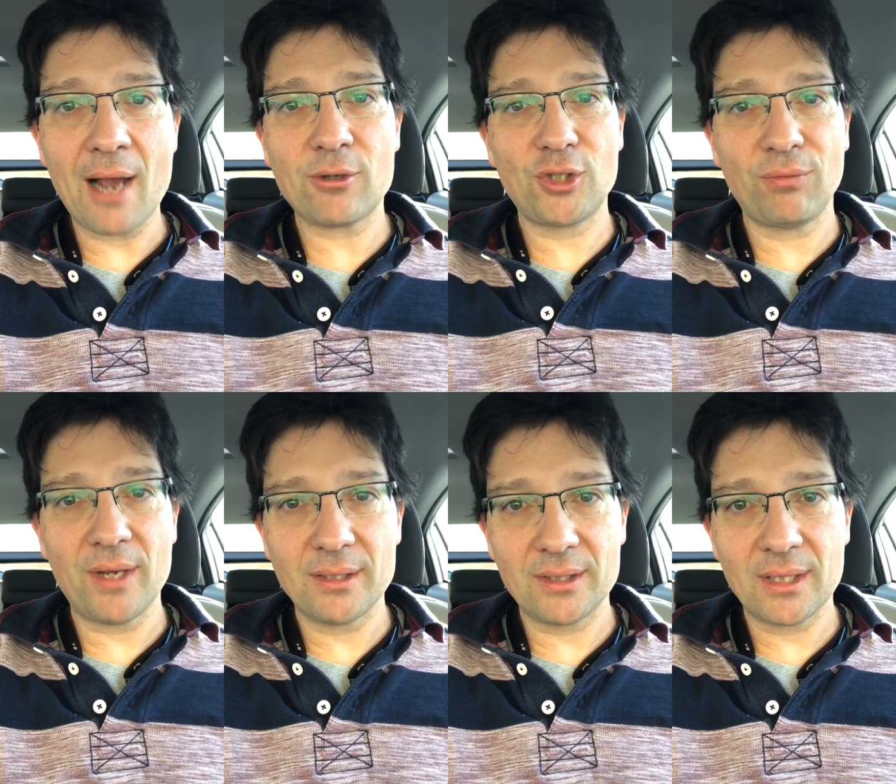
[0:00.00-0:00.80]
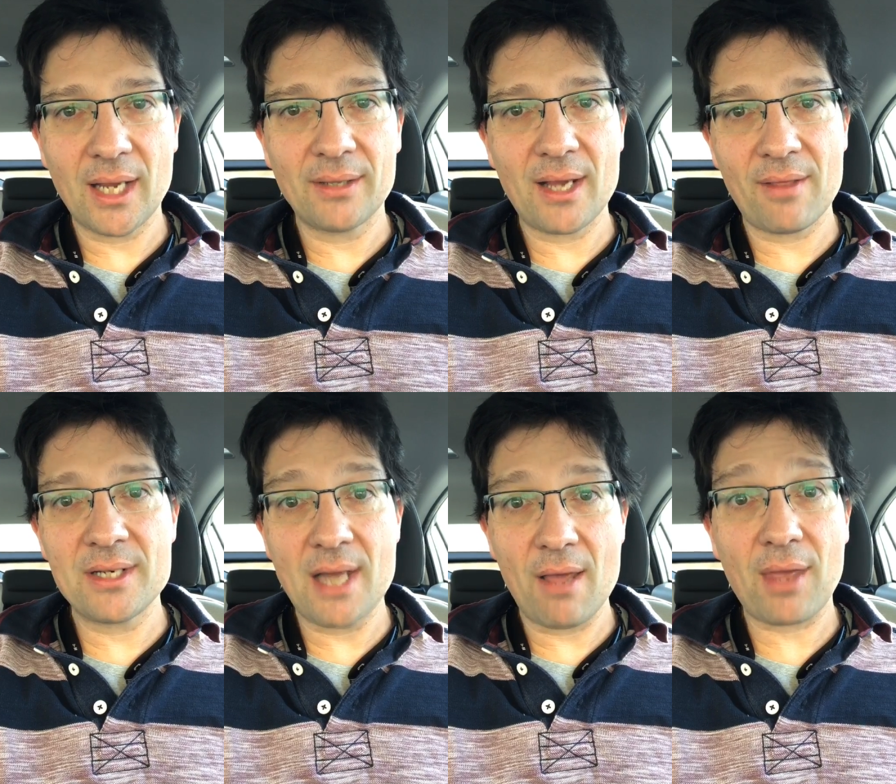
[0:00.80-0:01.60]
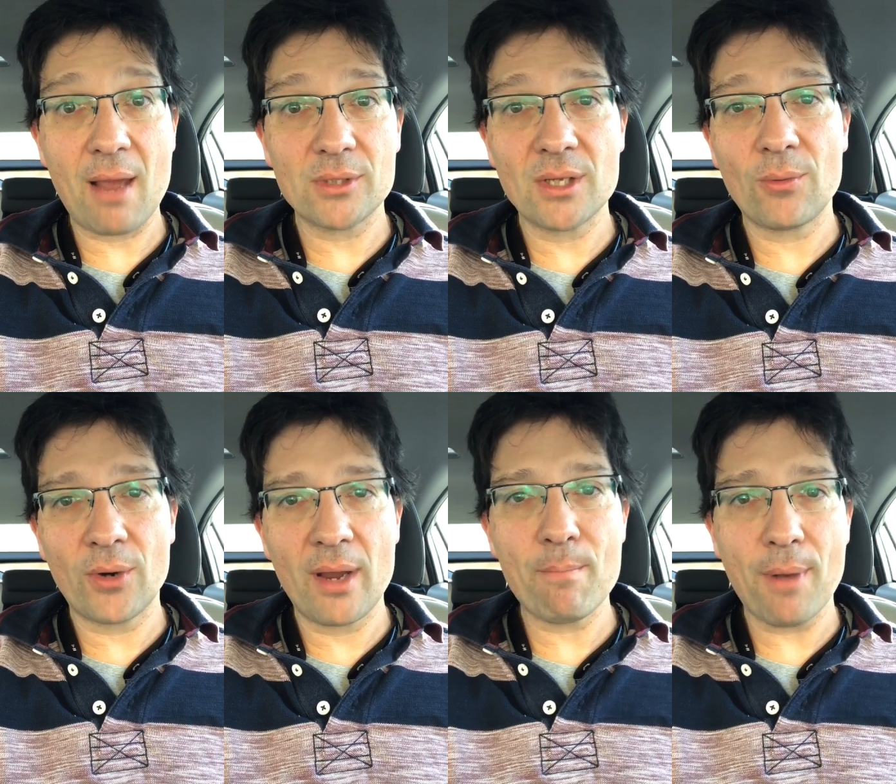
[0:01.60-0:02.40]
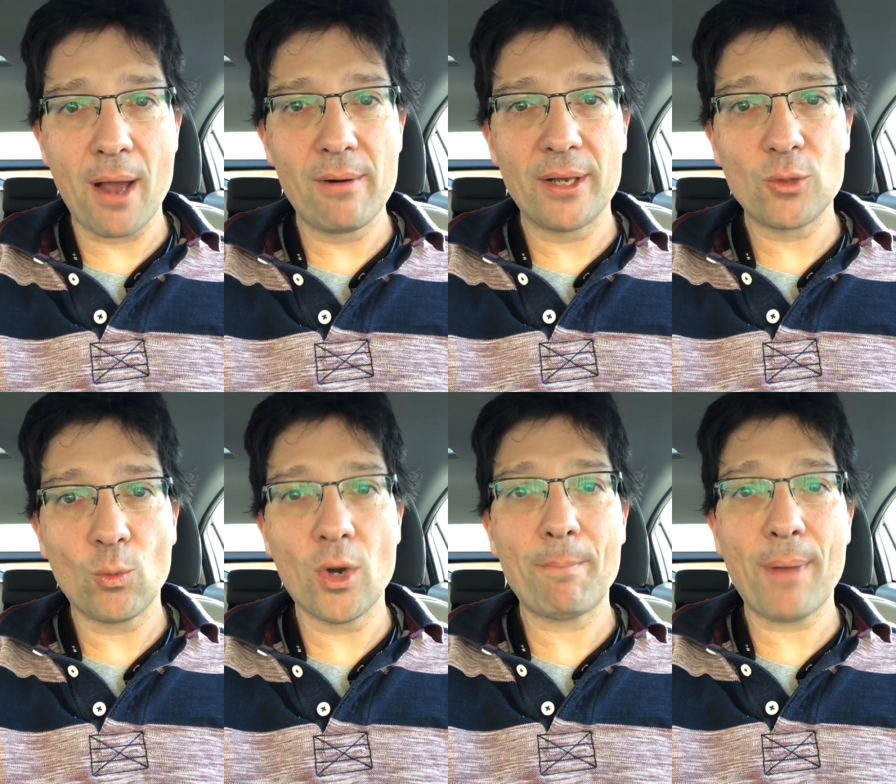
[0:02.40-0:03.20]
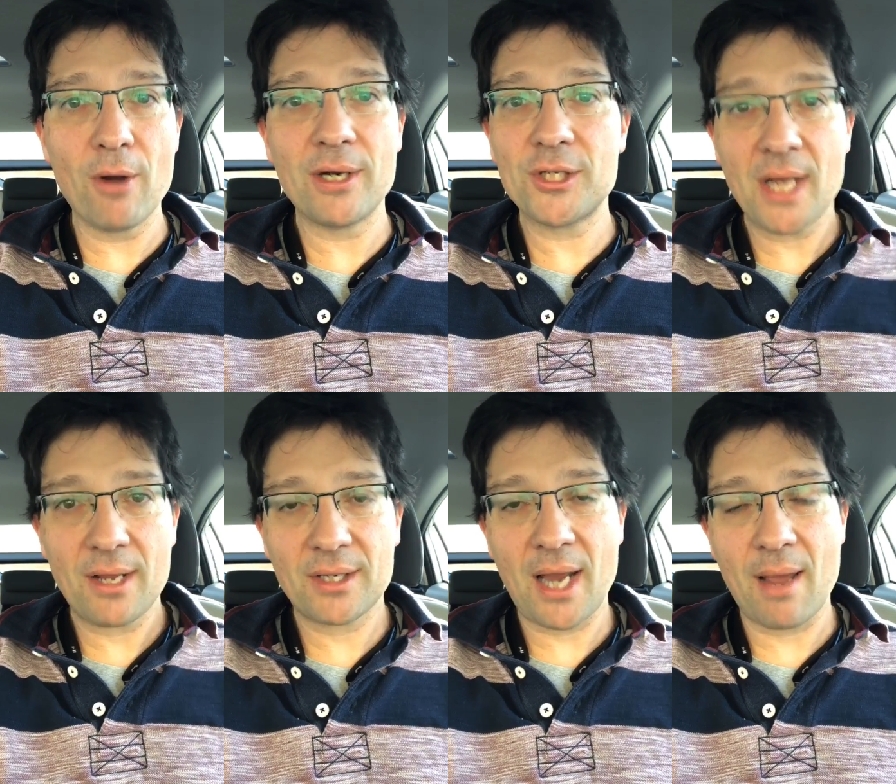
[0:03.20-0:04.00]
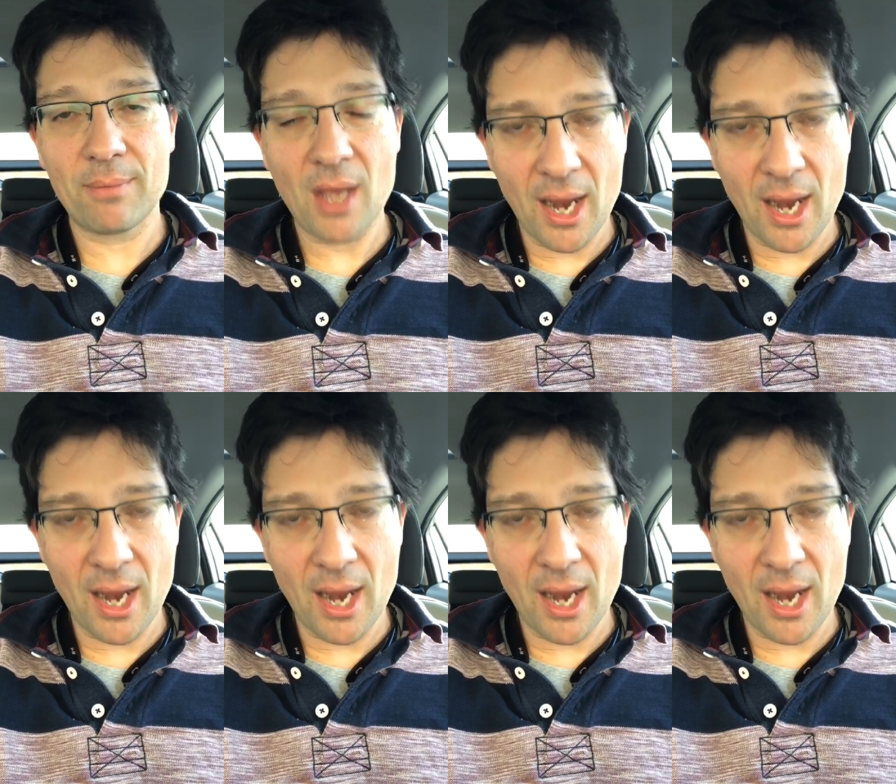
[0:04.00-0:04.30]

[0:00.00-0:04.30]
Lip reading: Auschwitz and the other death camps that were in Poland were Polish death camps.